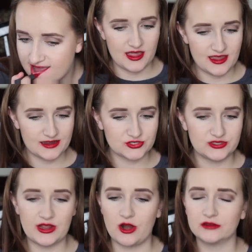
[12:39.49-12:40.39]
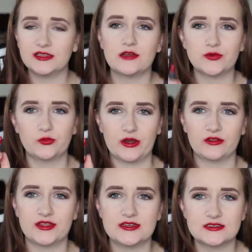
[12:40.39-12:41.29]
I actually hardly ever
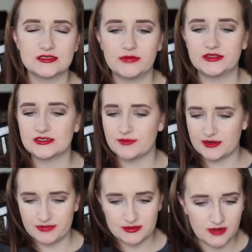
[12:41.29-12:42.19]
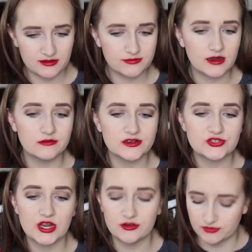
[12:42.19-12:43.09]
wear this, but this might be my favorite
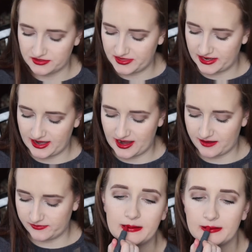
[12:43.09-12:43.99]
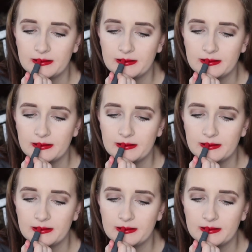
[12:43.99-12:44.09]
shade of red that I have.